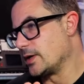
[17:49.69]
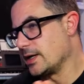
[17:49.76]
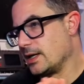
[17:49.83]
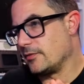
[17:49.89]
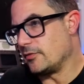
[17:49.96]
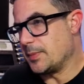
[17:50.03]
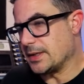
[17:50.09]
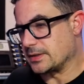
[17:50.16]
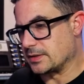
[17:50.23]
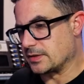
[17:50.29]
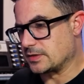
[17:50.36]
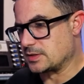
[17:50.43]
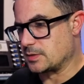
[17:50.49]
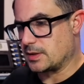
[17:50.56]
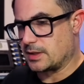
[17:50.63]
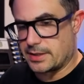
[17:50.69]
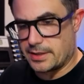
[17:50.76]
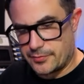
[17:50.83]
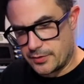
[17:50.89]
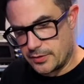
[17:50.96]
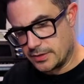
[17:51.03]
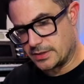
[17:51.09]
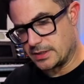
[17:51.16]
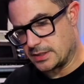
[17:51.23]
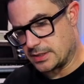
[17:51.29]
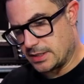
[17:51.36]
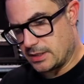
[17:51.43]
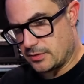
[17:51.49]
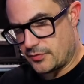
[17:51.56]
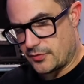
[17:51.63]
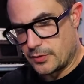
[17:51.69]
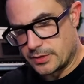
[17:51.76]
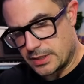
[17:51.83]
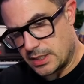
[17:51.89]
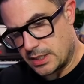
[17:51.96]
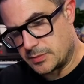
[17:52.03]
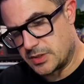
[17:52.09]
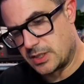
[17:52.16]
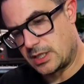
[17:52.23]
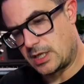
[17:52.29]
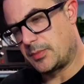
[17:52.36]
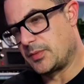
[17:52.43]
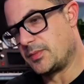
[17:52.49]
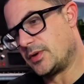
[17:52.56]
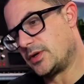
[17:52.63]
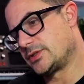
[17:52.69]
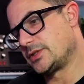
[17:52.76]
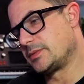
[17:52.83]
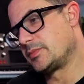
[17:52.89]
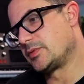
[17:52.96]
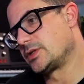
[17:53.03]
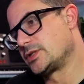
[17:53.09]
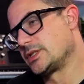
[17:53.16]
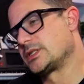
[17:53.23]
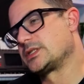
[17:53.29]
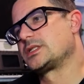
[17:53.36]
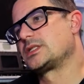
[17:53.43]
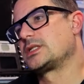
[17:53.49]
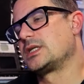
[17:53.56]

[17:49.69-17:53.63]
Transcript: I love about this as well, and I've used this now a few times in a couple of mastering projects,